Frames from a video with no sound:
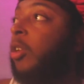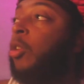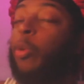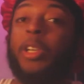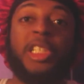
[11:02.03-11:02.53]

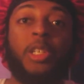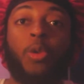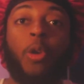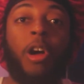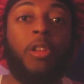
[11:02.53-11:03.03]
do is just
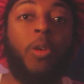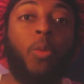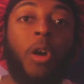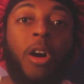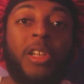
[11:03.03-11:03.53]
crawl
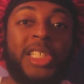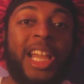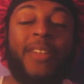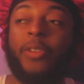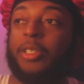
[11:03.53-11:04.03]
on walls and
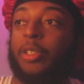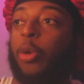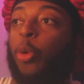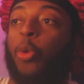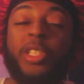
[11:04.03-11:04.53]
have
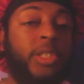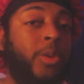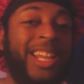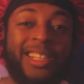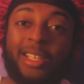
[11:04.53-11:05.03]
cool
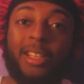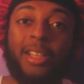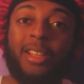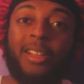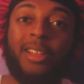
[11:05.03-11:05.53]
strength?
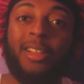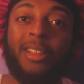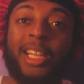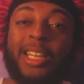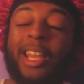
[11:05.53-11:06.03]

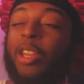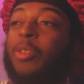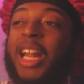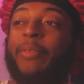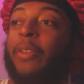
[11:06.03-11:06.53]
Like, nigga,
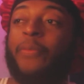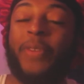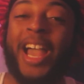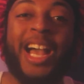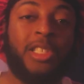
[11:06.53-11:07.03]
you're not even
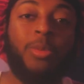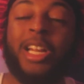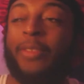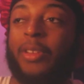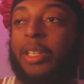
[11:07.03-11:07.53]
fast. You're
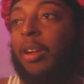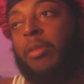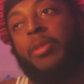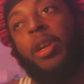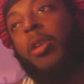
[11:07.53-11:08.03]
not even,
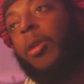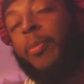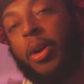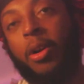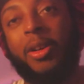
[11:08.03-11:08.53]
y'all don't
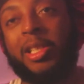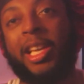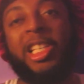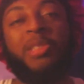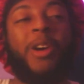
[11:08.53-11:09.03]
know, bro. It's
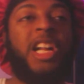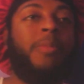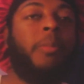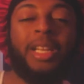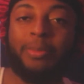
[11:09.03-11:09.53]
like he's
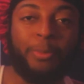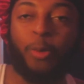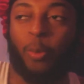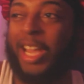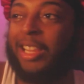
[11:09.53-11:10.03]
Spider-Man, but he's
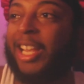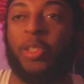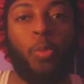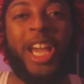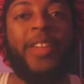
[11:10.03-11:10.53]
way
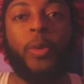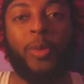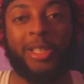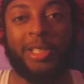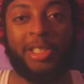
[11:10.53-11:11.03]
less wavy
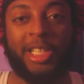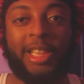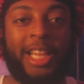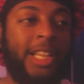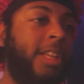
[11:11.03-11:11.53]
with this
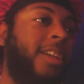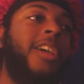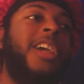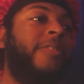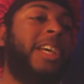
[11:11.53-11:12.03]
shit. Like,
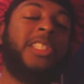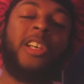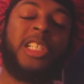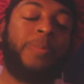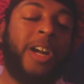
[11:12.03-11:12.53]
if I
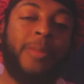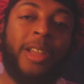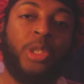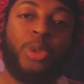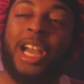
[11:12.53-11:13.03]
saw
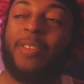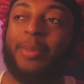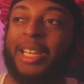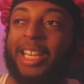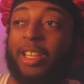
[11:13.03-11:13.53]
Spider-Man driving,
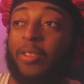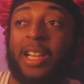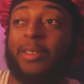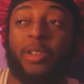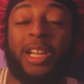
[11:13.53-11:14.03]
my nigga, you're
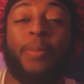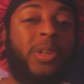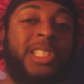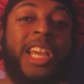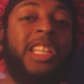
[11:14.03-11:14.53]
not
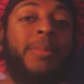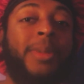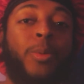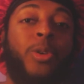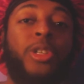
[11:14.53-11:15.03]
protecting
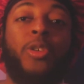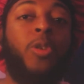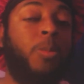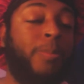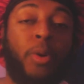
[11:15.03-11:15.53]
me. We're
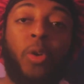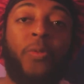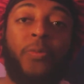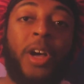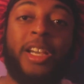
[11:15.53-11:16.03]
doomed. We're
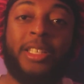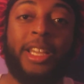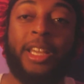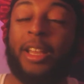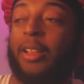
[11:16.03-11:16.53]
both fucked,
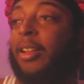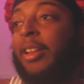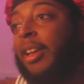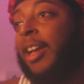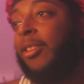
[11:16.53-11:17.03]

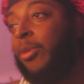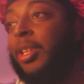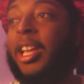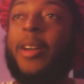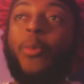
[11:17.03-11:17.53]
nigga. Ain't no
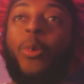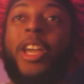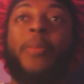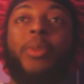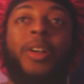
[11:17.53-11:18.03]
damn
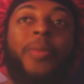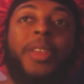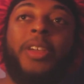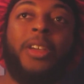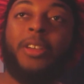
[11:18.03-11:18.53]
way. But
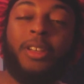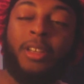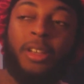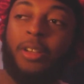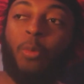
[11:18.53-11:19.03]

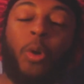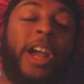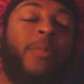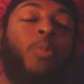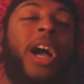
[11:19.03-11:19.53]

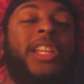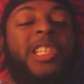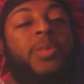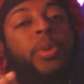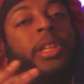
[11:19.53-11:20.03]
one, why not
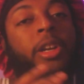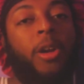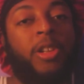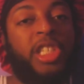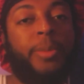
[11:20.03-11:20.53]
just bring the
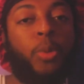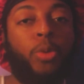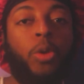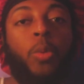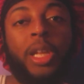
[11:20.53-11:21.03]
girls to
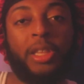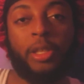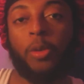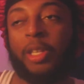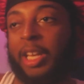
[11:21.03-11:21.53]
Peru with
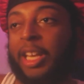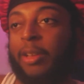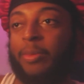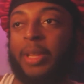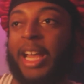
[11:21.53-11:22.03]
you? The
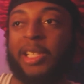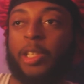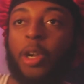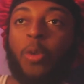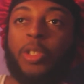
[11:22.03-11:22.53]
nigga has
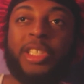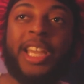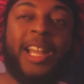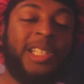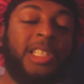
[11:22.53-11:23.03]
no
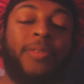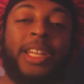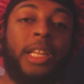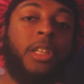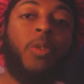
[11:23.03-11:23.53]
chances of
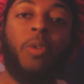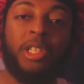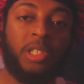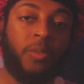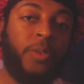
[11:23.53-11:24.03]
getting there
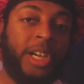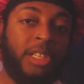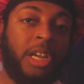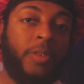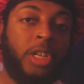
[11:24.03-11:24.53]

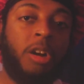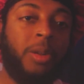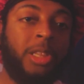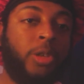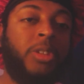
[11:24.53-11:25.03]
whatsoever. Y'all
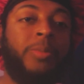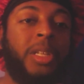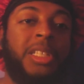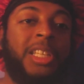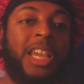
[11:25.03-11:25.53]
would literally
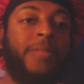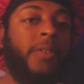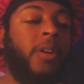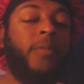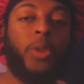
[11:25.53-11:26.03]
be
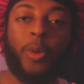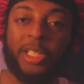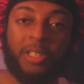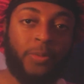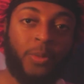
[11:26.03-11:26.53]
safe for the
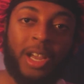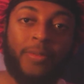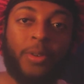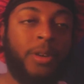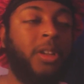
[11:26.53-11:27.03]
rest of
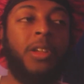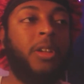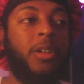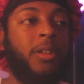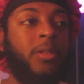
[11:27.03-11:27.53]
forever.
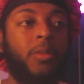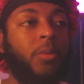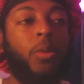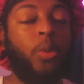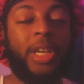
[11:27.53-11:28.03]

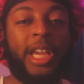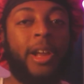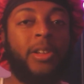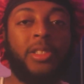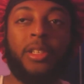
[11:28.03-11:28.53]
Who
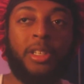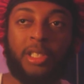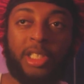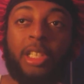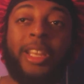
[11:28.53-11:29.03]
cares?
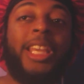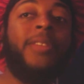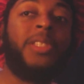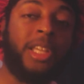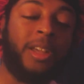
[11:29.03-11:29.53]
She
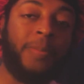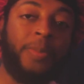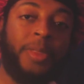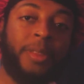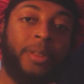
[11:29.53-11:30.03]
leaves
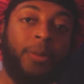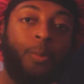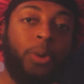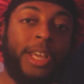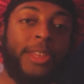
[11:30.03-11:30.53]
them
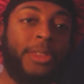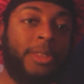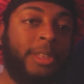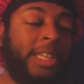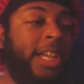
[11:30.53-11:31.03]

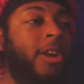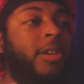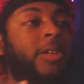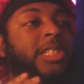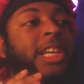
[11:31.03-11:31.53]
with the
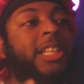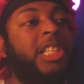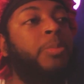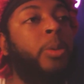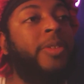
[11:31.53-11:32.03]
character inside
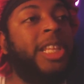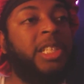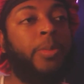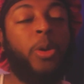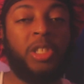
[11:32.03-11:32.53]
this movie that's
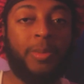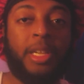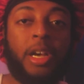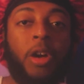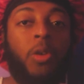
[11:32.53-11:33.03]
supposed to
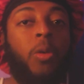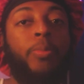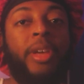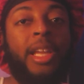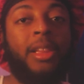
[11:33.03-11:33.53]
be Uncle
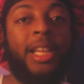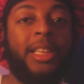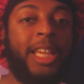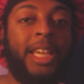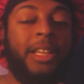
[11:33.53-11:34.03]
Ben.
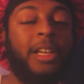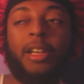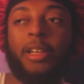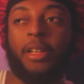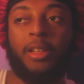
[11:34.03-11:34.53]
Like, they
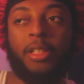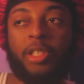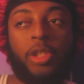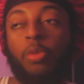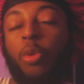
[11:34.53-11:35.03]

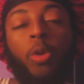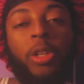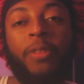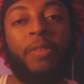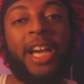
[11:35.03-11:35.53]

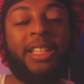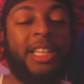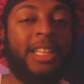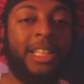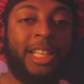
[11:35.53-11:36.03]
shoehorn the fact
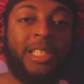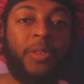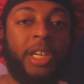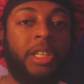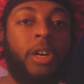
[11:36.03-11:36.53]
in that's
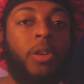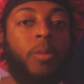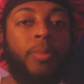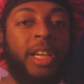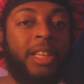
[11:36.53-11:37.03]
fucking
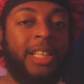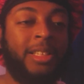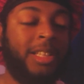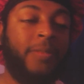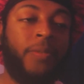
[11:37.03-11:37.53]
Uncle Ben. Like,
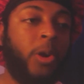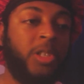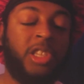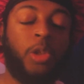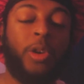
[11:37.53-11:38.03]
in the
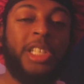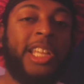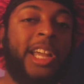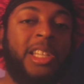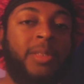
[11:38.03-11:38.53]
first 3
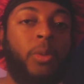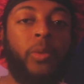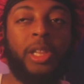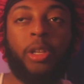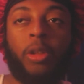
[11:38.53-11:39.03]
seconds of the
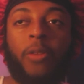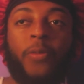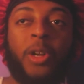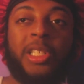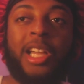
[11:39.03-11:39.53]
movie, literally her
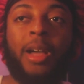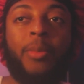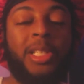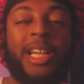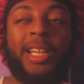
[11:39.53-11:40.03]
first
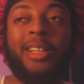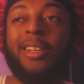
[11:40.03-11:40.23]
line was like,